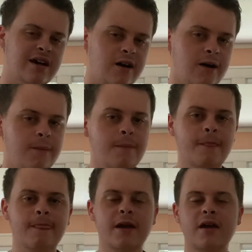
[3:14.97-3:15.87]

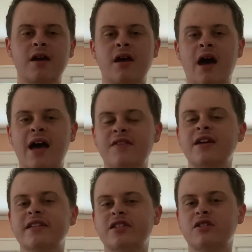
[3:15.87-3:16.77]
I
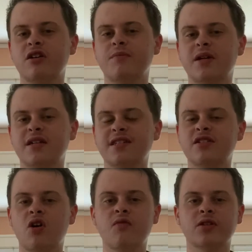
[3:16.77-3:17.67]
think it's good because
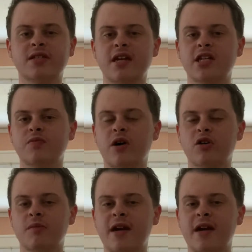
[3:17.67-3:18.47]
it's overstayed its welcome.